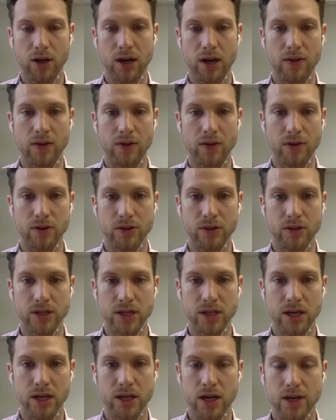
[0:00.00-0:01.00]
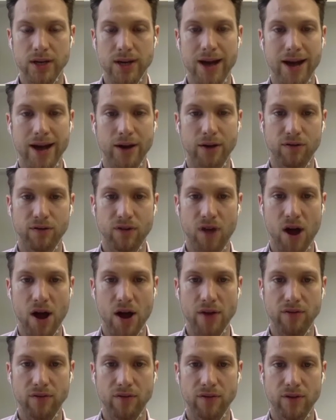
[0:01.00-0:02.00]
and then there's the
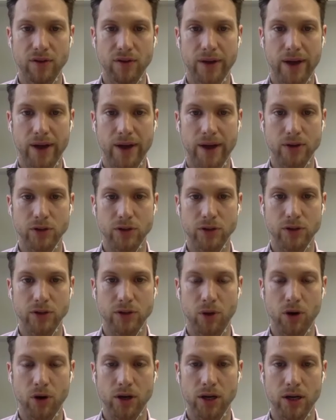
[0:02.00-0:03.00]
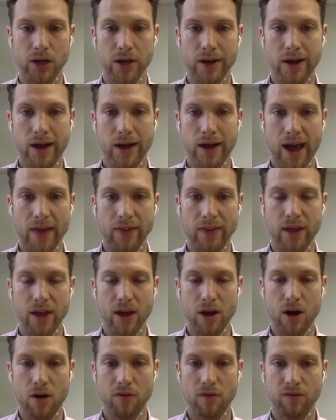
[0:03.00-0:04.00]
905 housing market. And
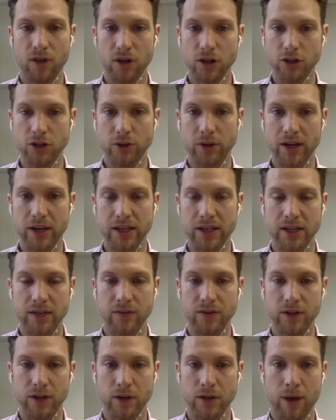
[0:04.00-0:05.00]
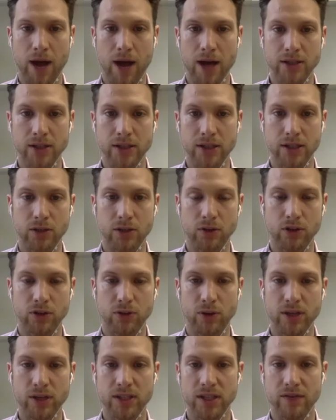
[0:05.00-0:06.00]
they all fluctuate at different capacities. So in
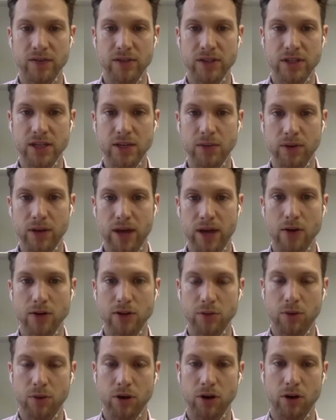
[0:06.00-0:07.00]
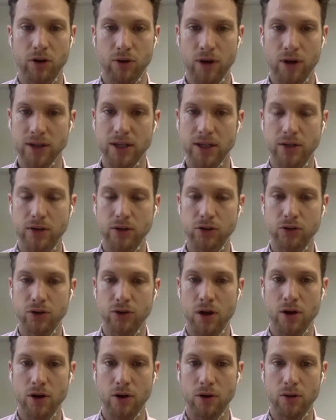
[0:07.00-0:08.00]
2017, when the housing market corrected here in
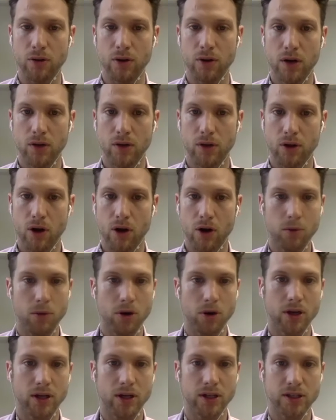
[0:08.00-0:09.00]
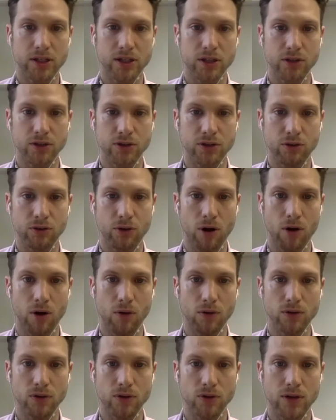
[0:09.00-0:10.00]
Toronto, the condo market continued to
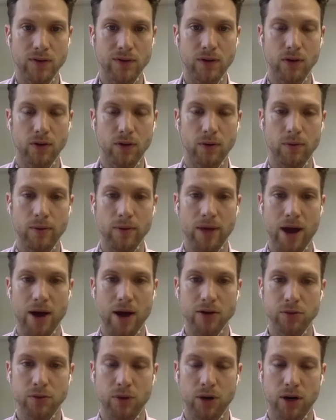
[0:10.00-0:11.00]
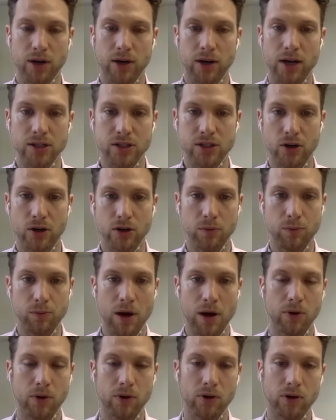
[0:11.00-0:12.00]
grow. So even though maybe the housing market had started to
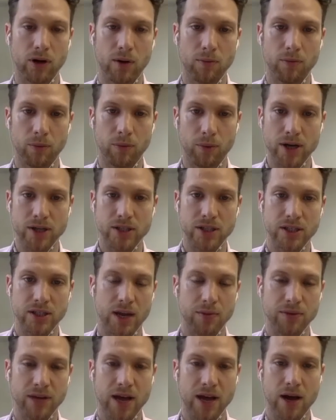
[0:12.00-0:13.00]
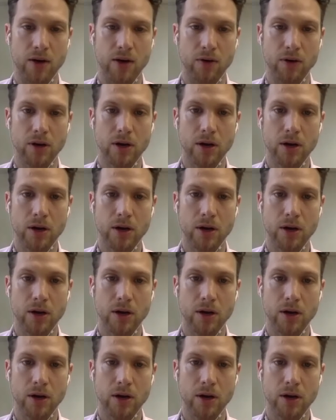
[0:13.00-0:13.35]
bubble and the prices came down,